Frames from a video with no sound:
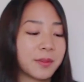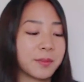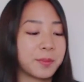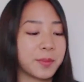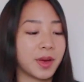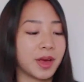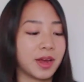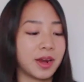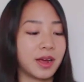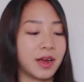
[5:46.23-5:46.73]

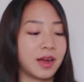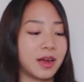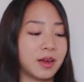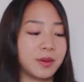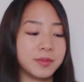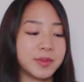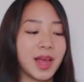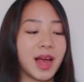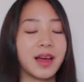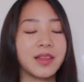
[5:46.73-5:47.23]
but
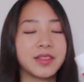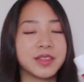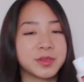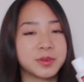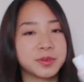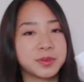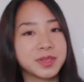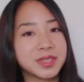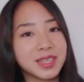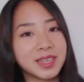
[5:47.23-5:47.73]
yeah, this
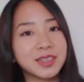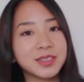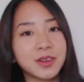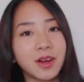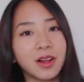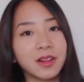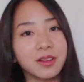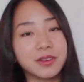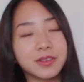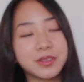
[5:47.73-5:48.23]
one was like $1,
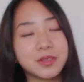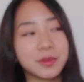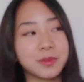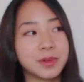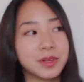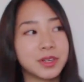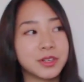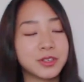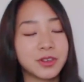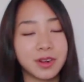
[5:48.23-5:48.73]
so I'm
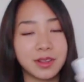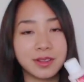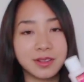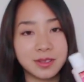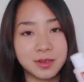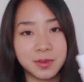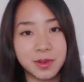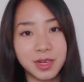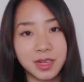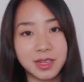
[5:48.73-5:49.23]
going to try this
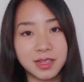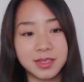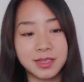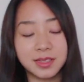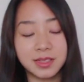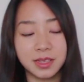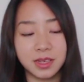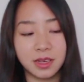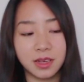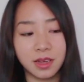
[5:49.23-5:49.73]
one and
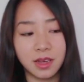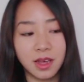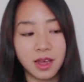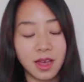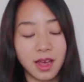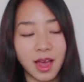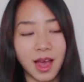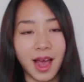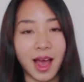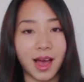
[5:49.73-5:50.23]
see
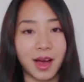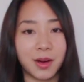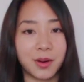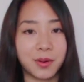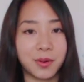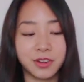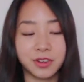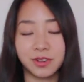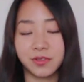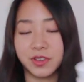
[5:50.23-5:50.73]
how
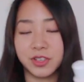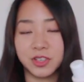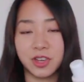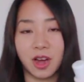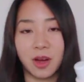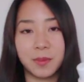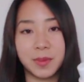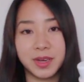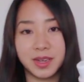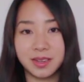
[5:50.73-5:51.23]
good of a
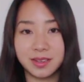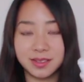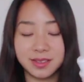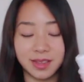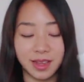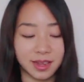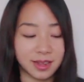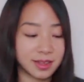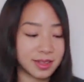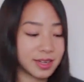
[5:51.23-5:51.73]
job it does
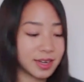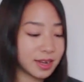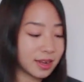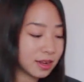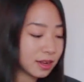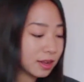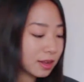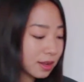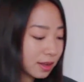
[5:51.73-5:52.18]
at cleaning.